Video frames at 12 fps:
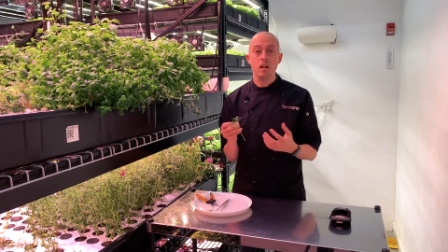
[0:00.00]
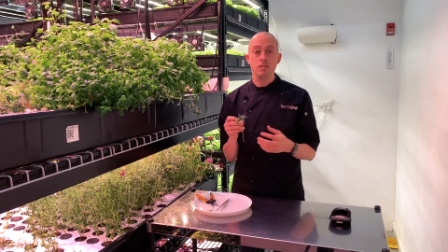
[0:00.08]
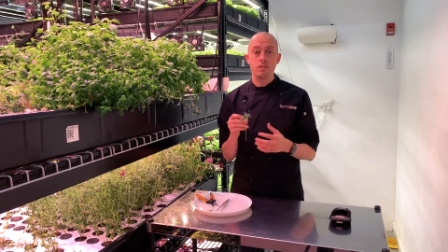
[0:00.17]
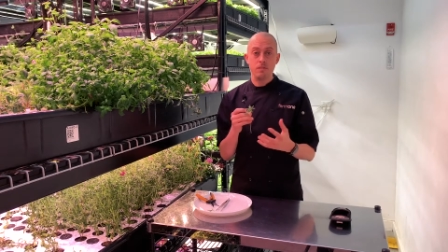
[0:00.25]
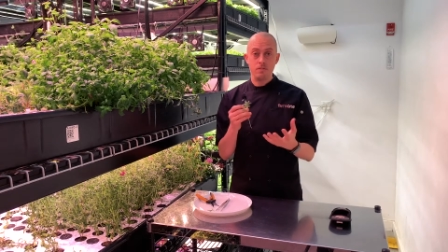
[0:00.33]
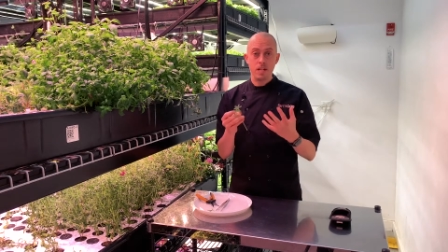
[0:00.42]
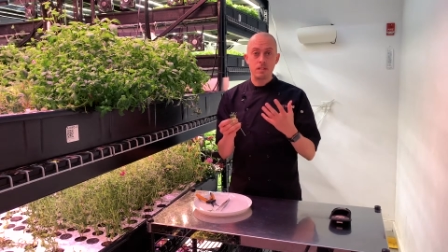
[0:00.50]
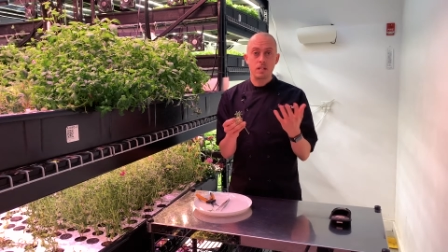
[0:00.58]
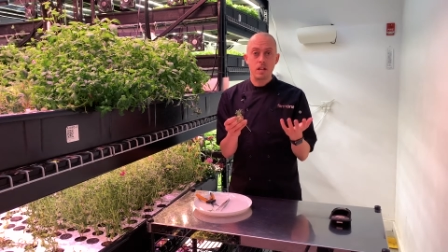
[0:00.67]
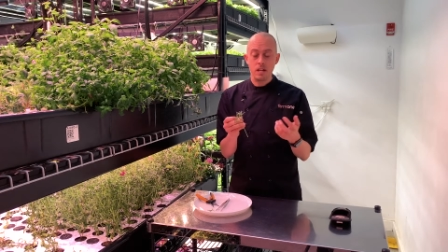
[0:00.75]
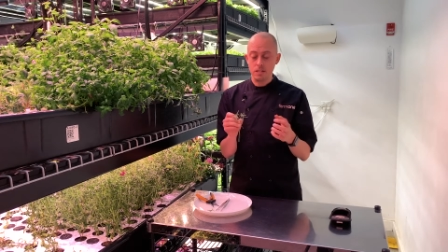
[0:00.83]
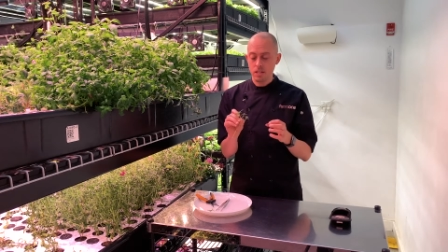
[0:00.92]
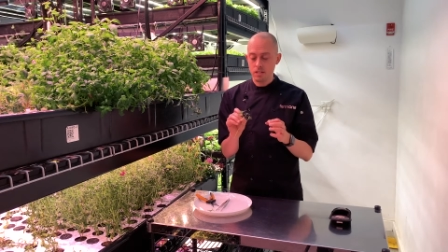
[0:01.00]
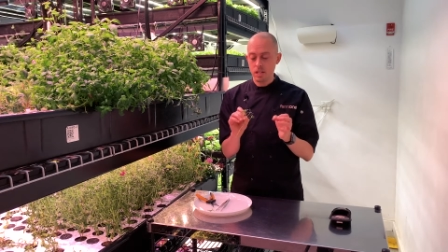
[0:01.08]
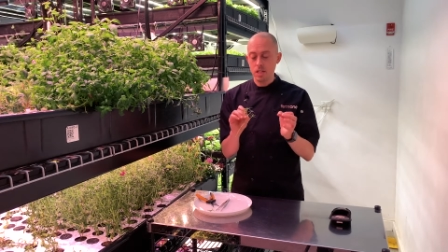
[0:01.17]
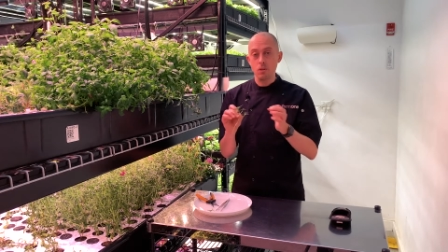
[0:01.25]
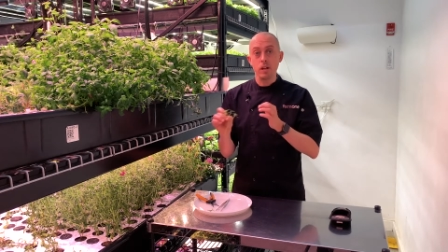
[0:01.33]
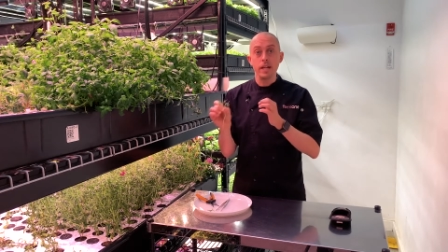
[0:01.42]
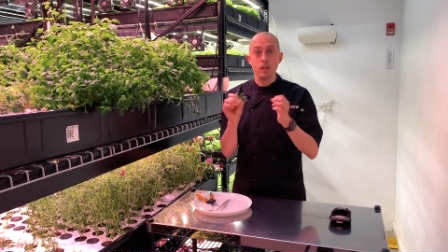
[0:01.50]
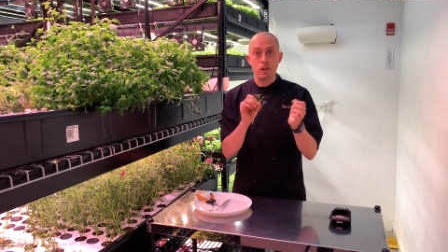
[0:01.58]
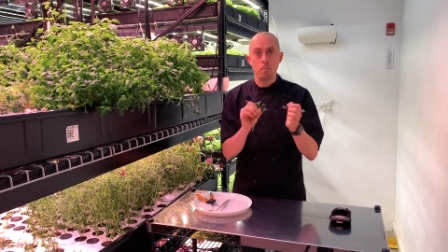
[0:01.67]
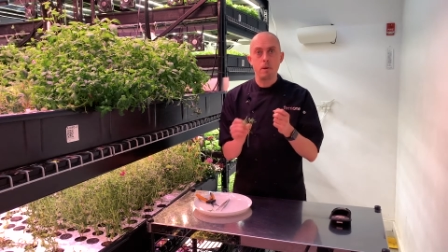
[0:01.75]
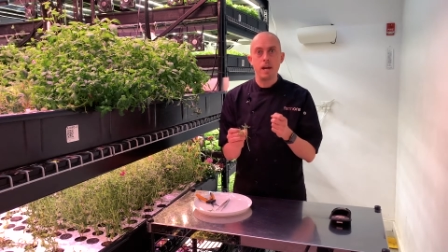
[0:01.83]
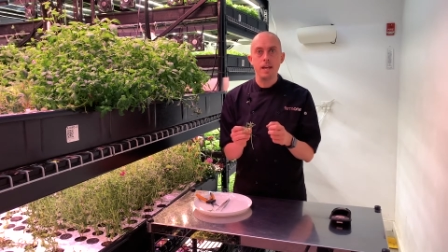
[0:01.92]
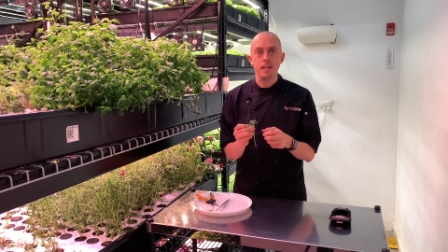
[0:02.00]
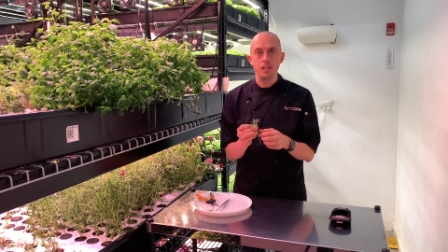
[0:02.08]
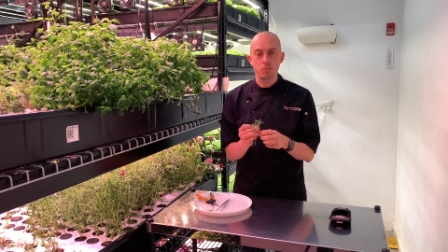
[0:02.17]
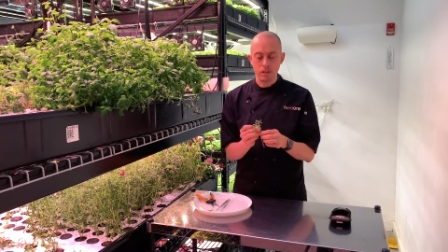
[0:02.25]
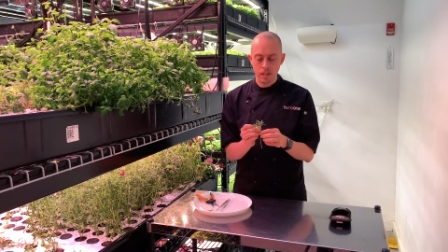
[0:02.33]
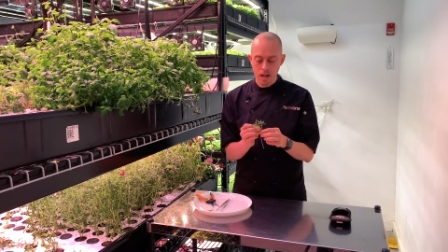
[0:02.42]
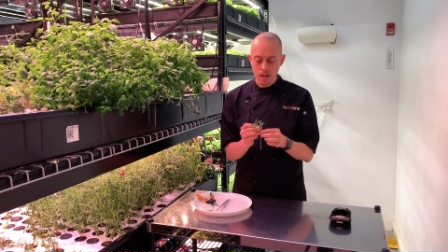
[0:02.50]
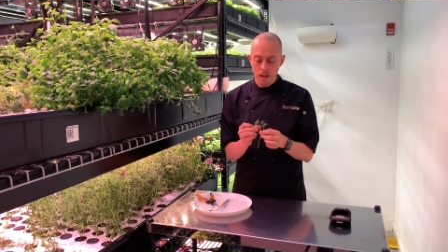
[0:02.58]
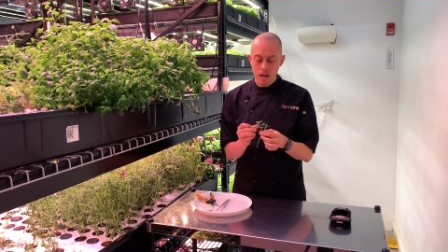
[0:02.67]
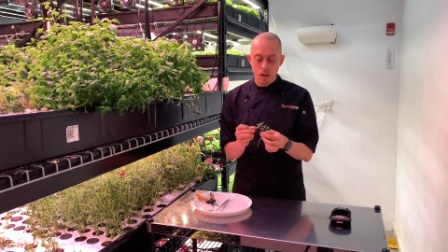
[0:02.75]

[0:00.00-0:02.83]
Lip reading: So if that's the kind of dish that you like, you could pair this with that.